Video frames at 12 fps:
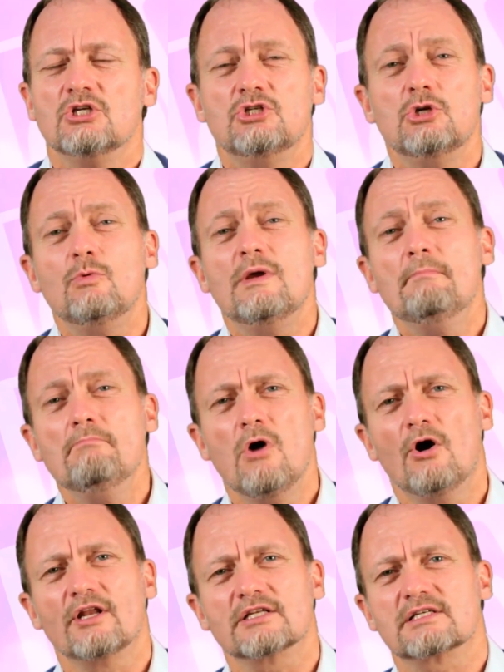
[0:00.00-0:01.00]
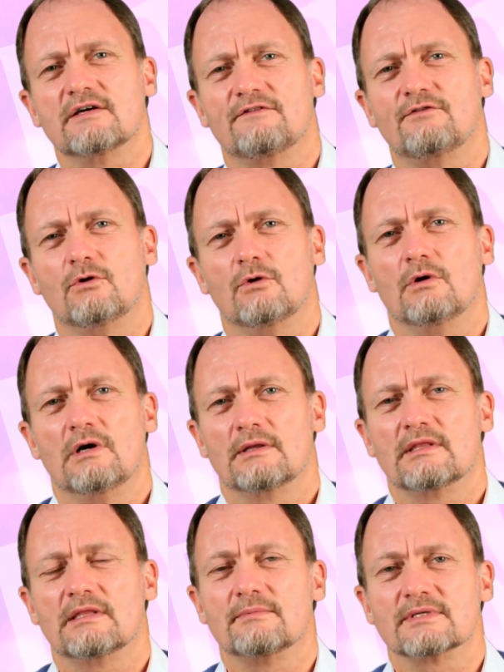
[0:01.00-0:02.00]
Do we monitor for
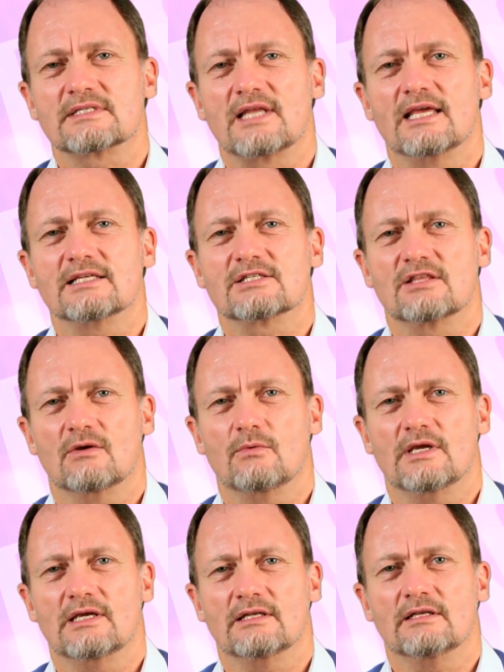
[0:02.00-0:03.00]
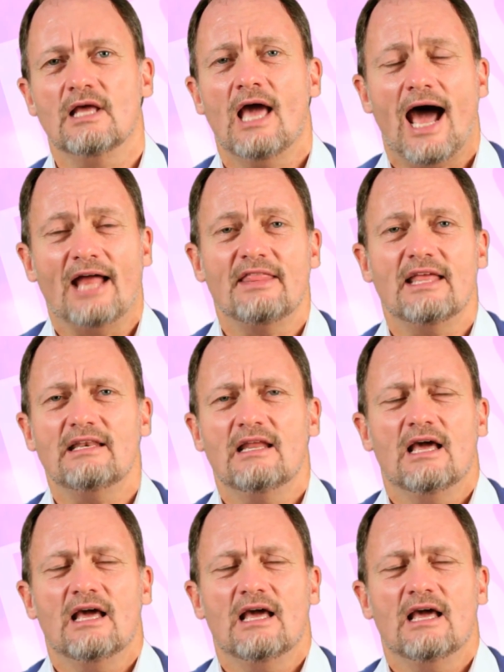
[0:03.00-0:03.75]
the mistakes so that we can, and then